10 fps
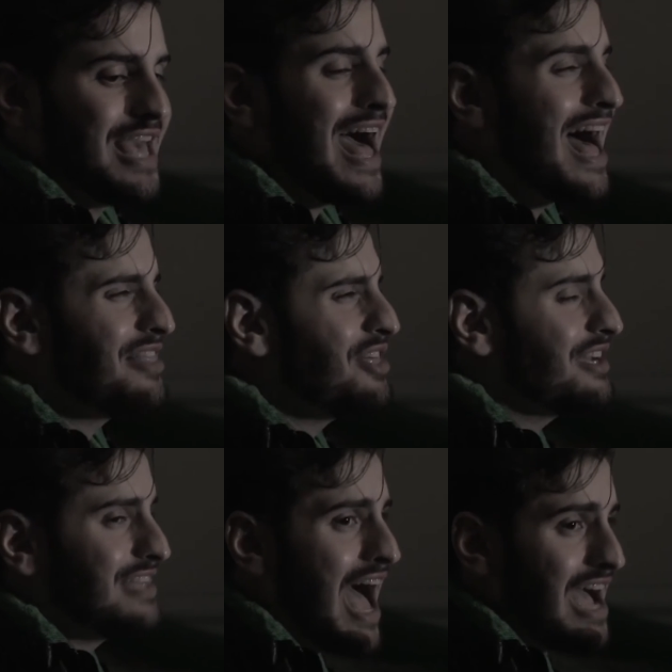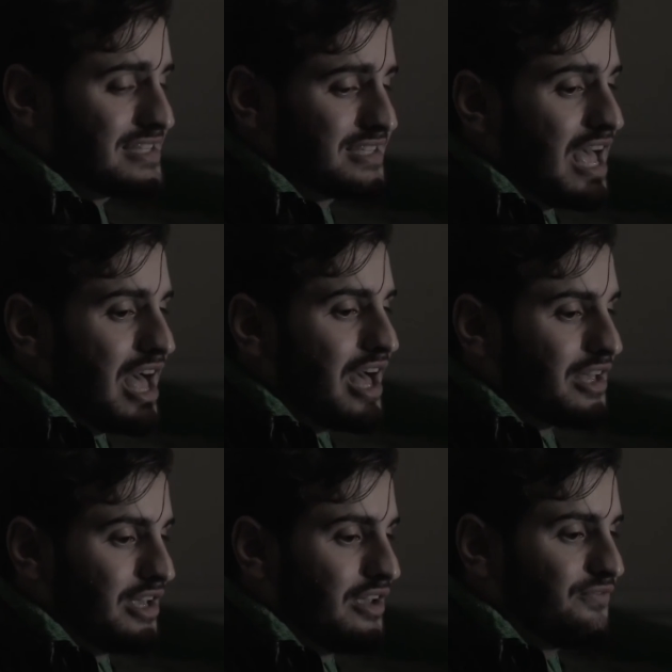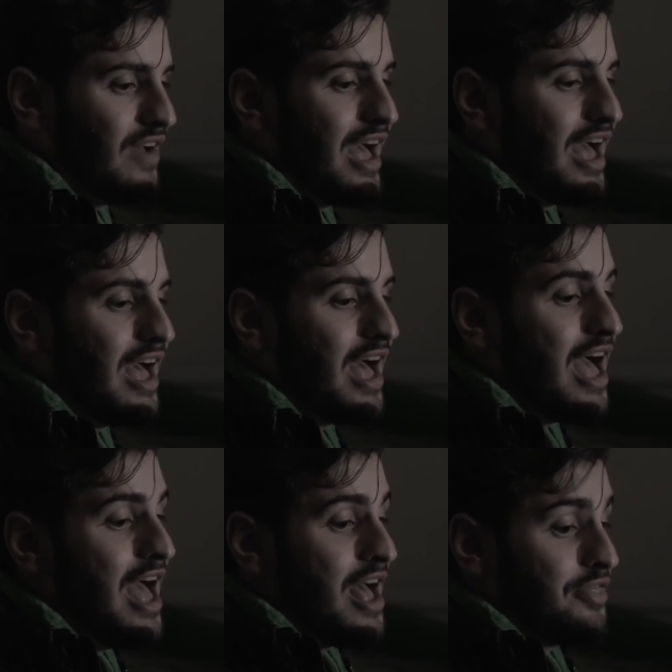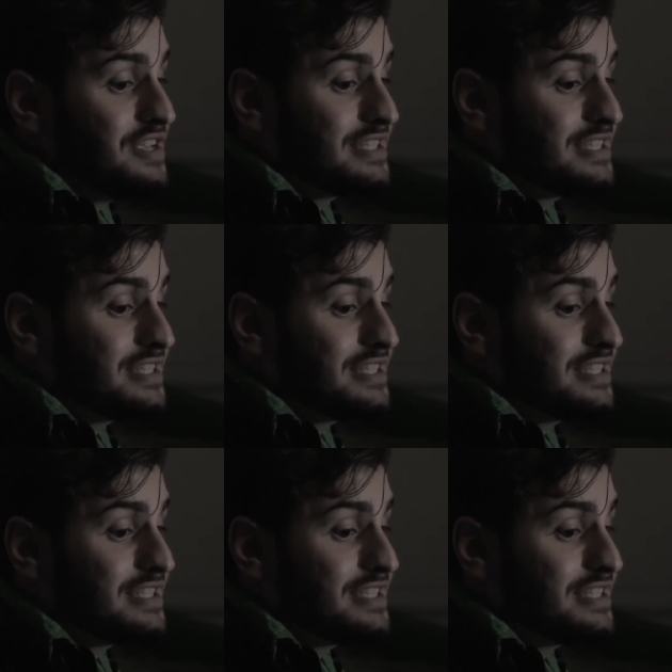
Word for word: gathered at Saqifa.